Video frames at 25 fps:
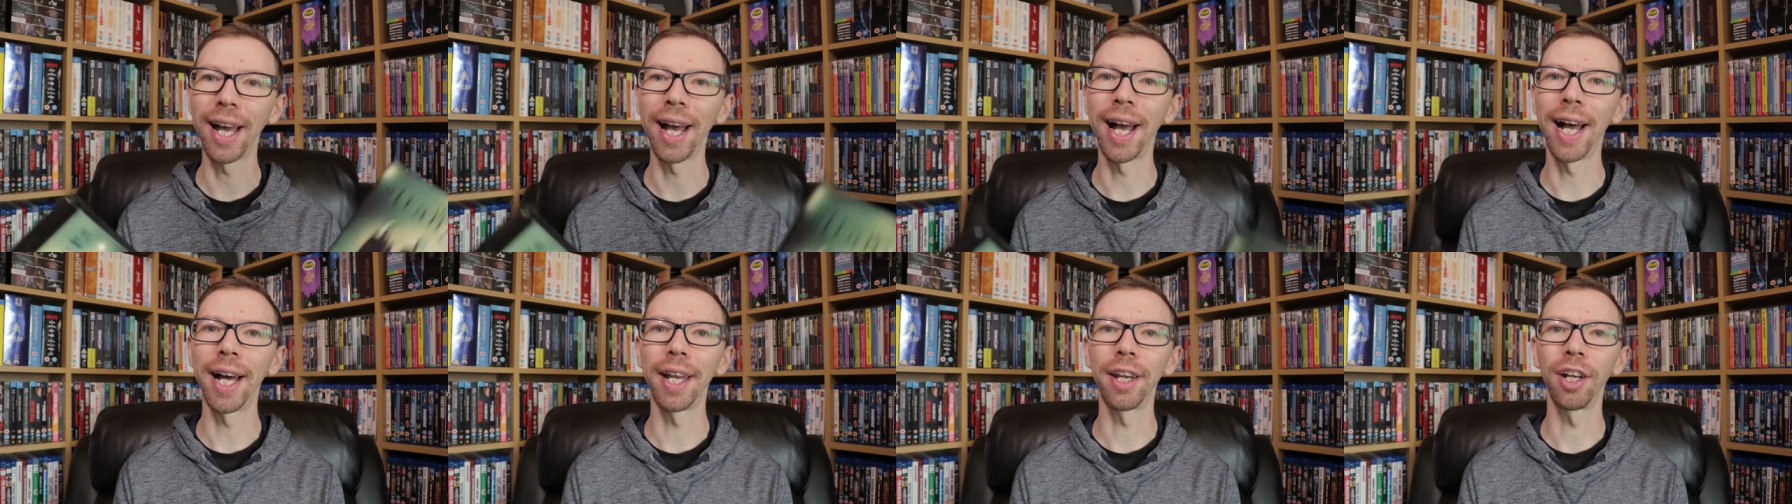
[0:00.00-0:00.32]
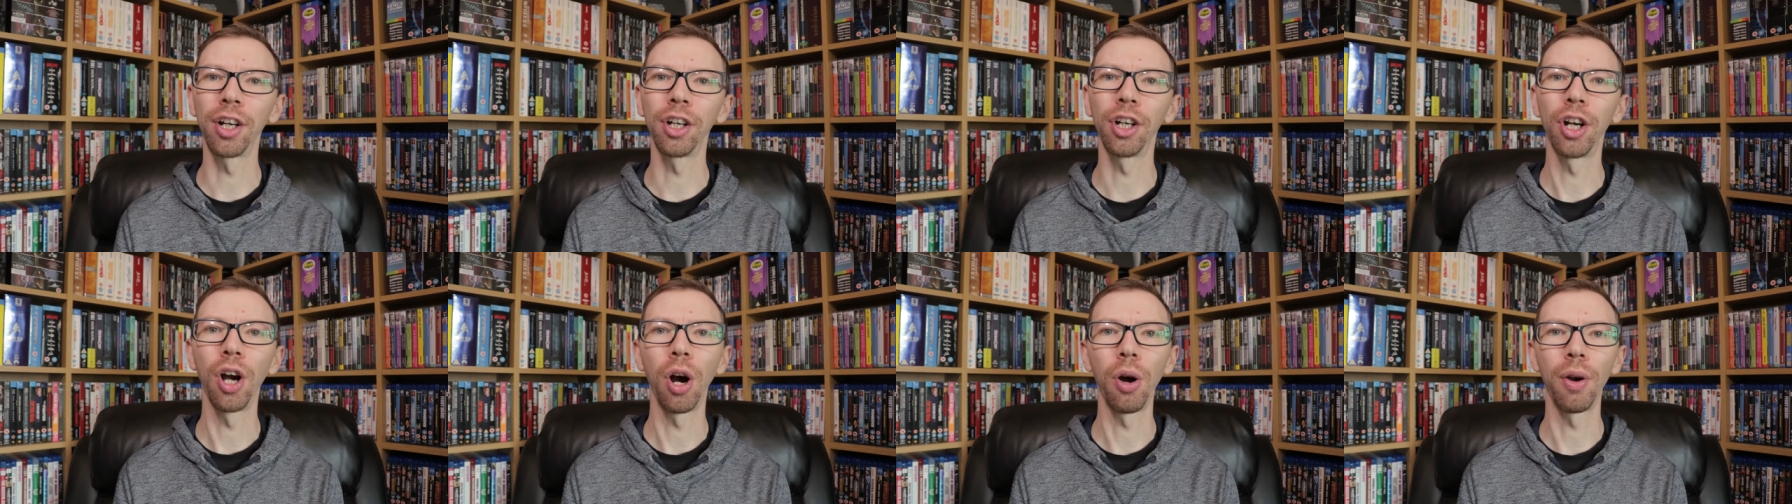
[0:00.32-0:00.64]
and
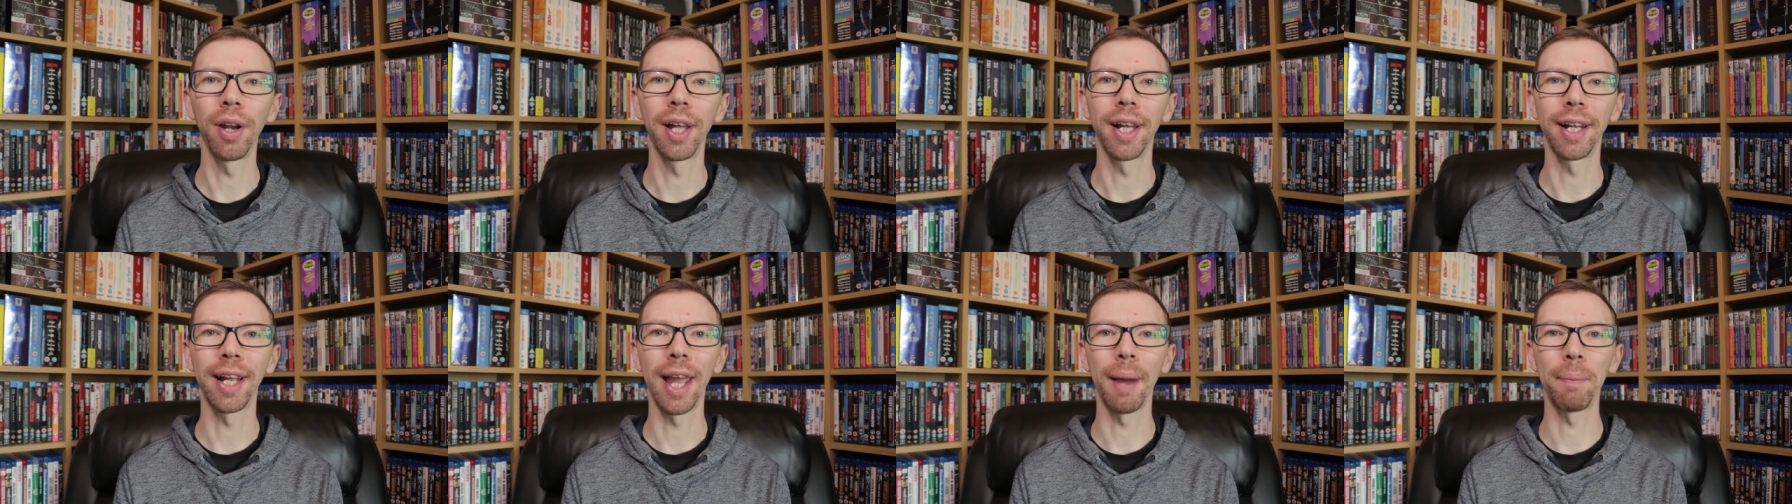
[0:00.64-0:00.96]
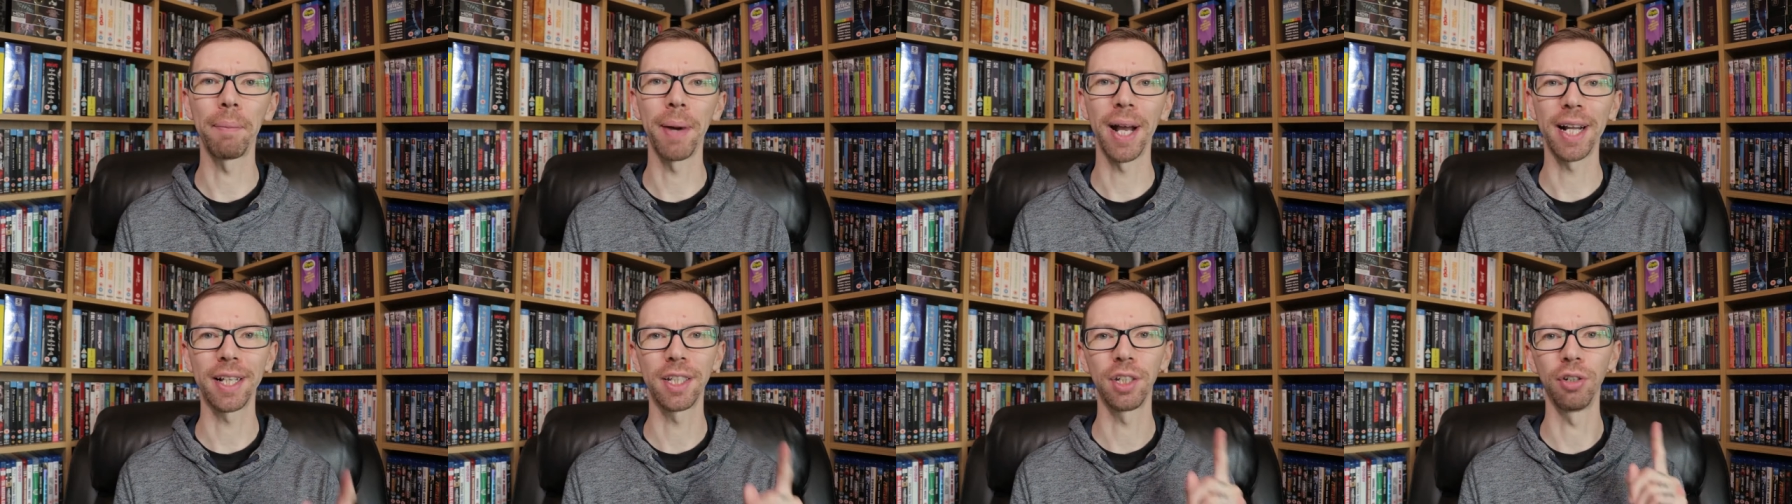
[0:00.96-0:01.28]
I'm going to get
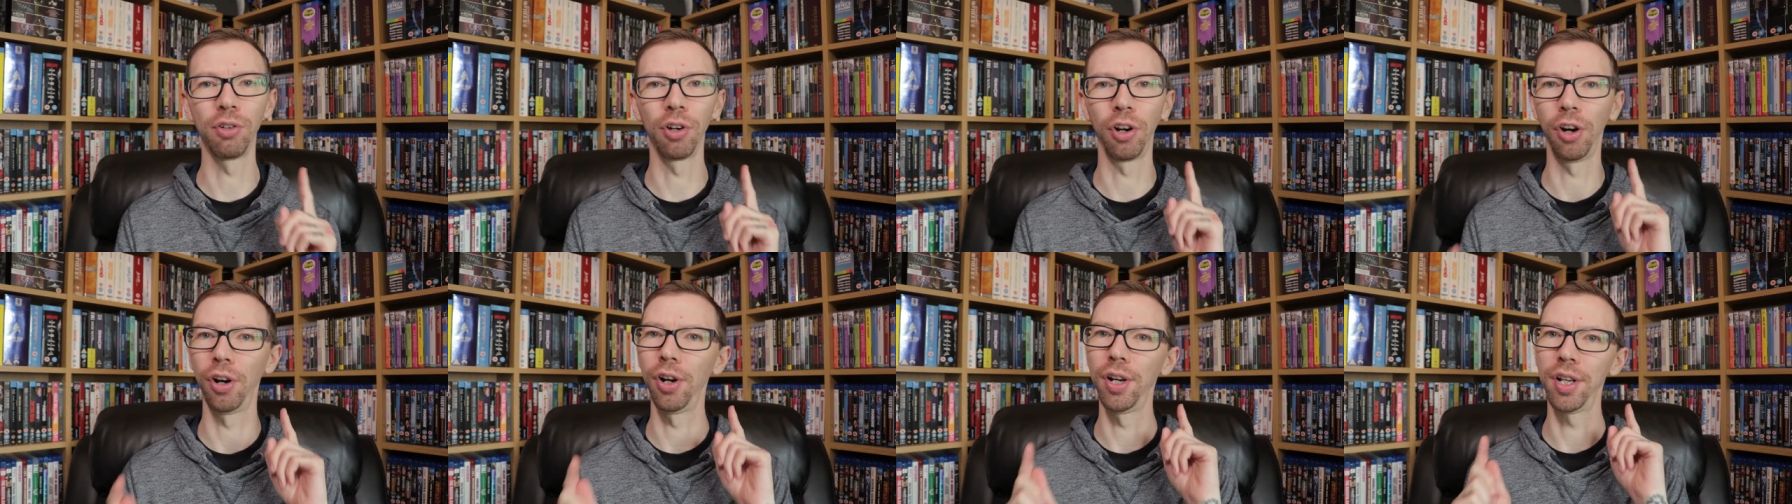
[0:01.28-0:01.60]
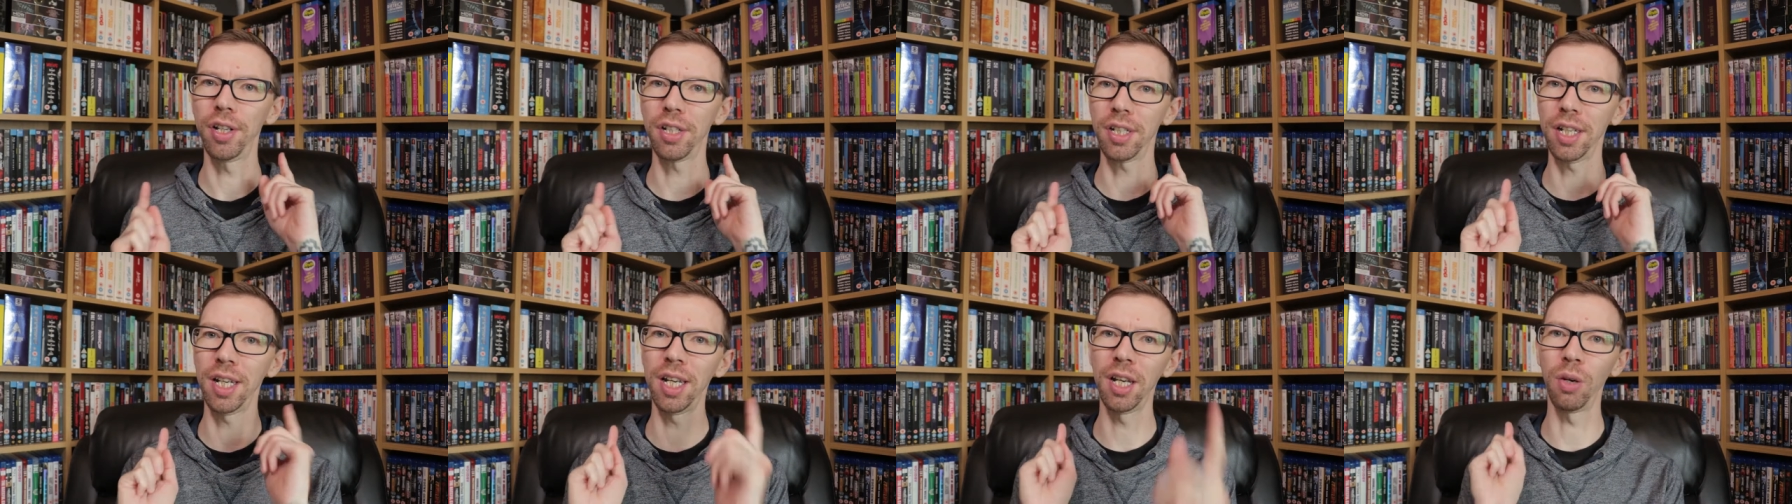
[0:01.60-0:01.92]
back to you
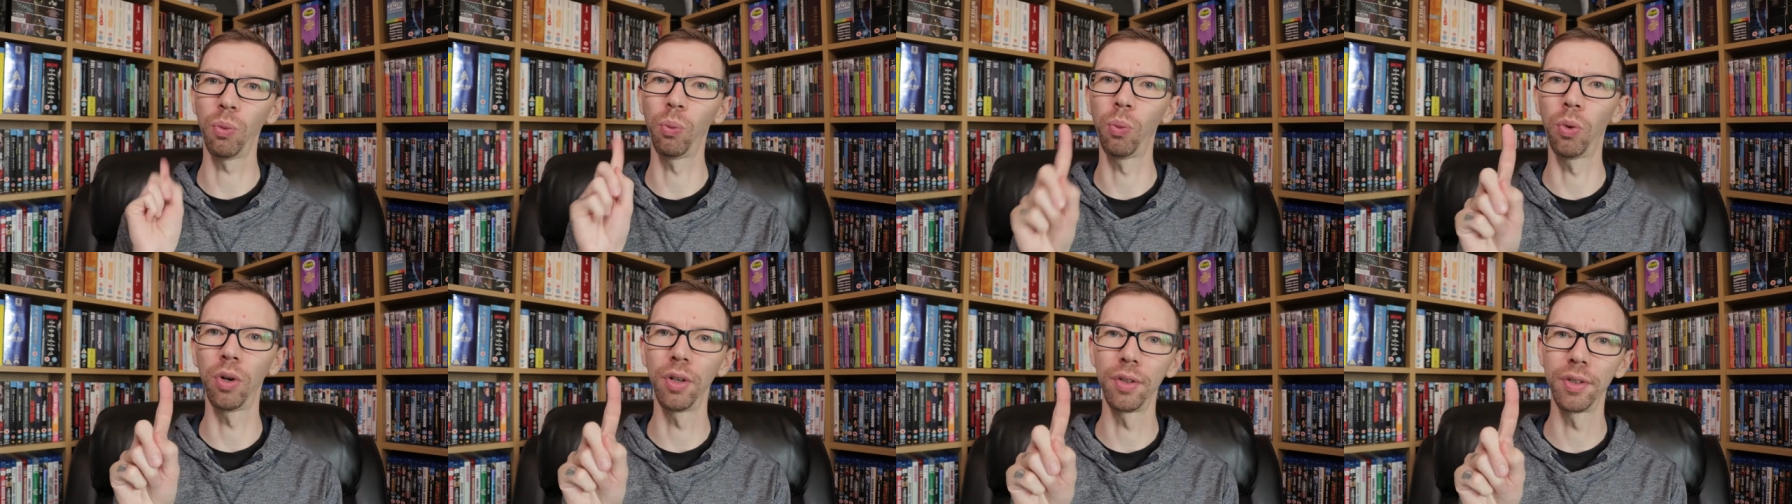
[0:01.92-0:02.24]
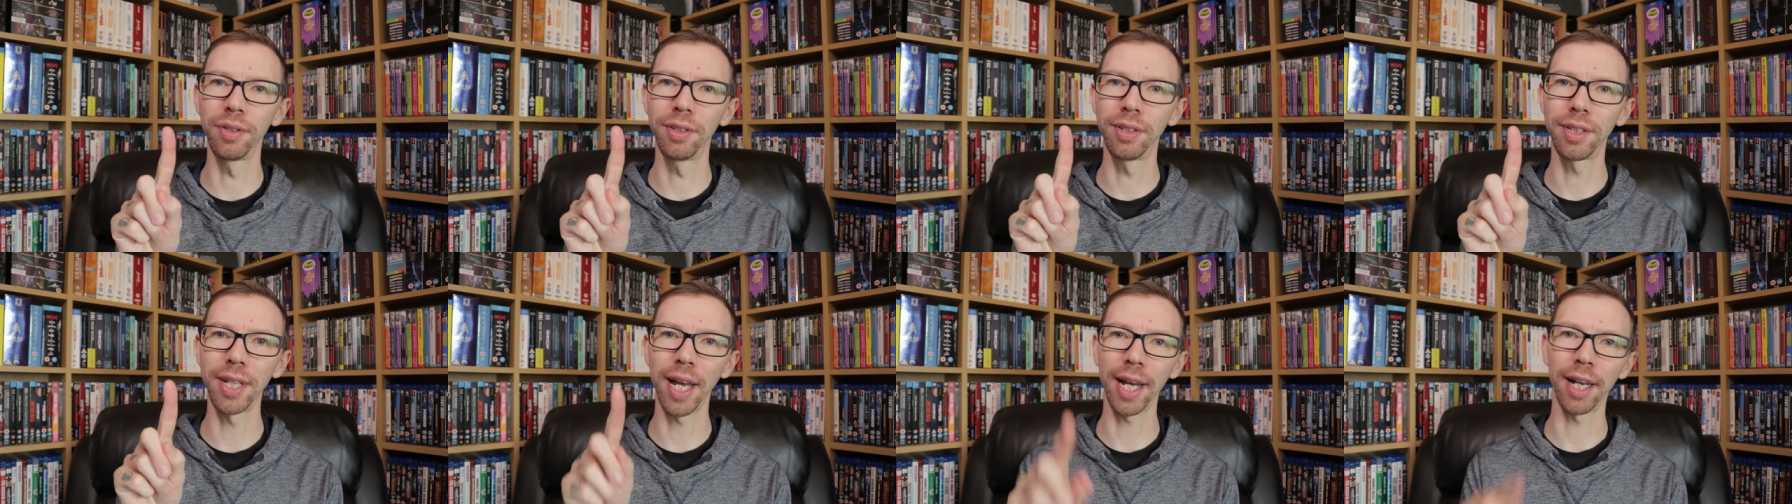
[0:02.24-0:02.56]
guys in
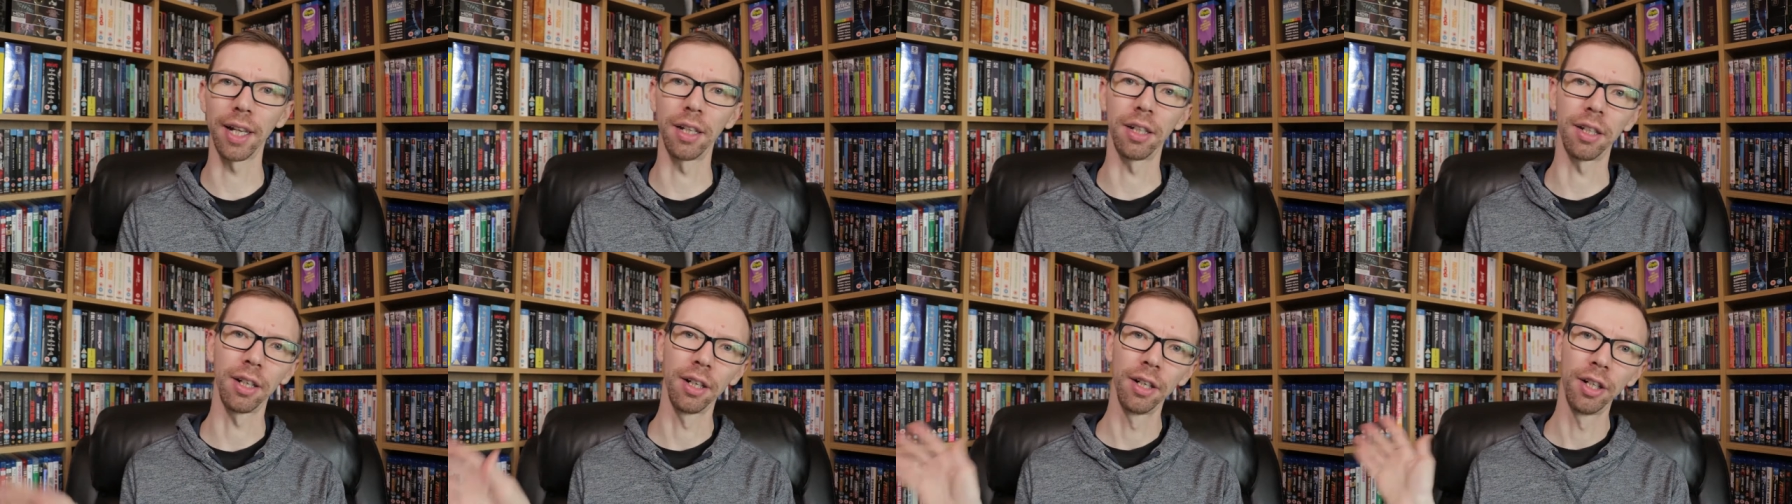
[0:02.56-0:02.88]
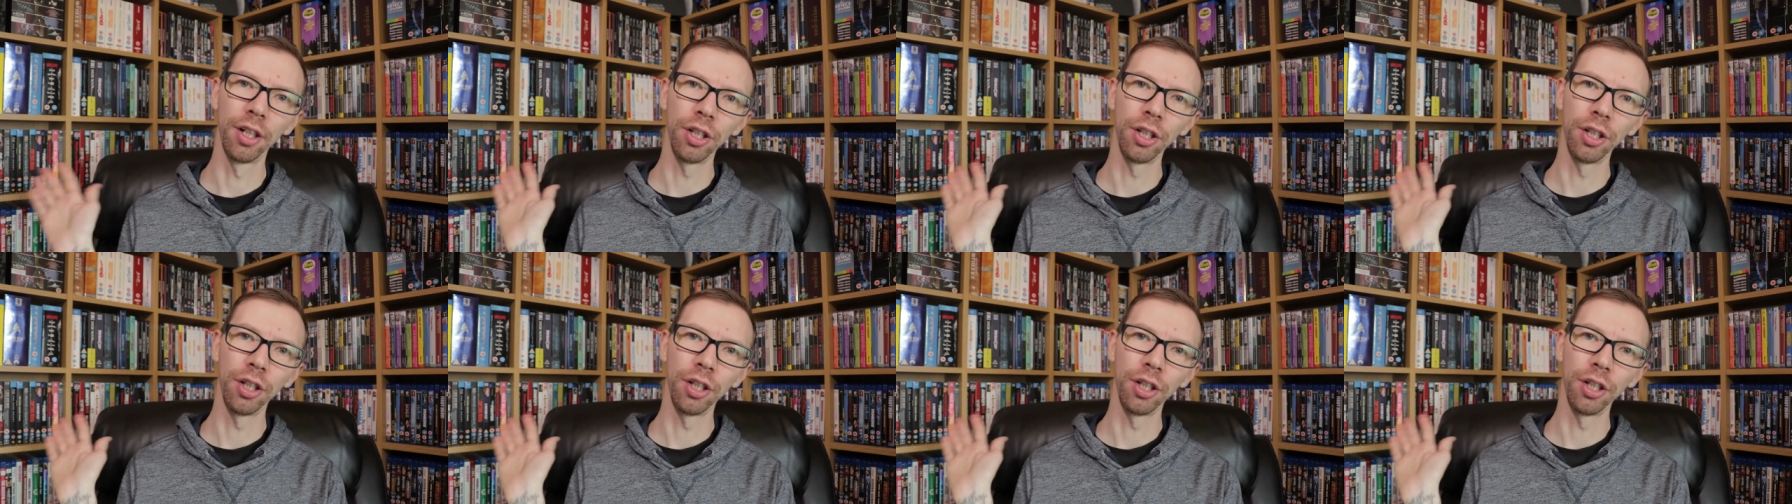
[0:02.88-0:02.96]
1 second.